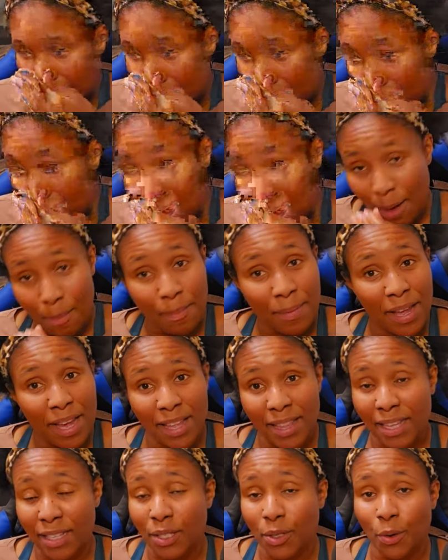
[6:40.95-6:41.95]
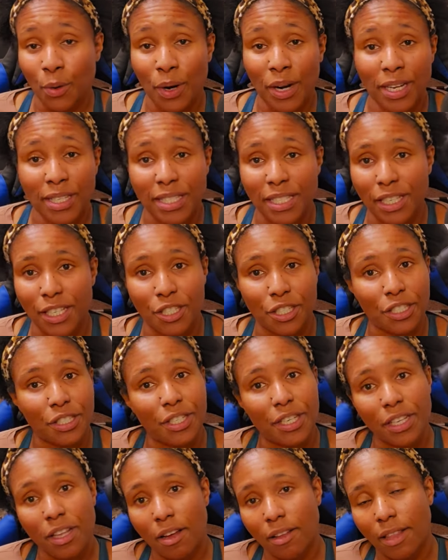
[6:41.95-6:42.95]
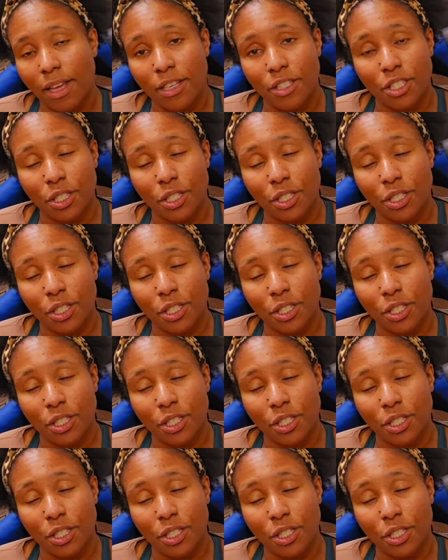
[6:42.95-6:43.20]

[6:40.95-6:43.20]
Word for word: yeah, man, that's crazy that she did all that.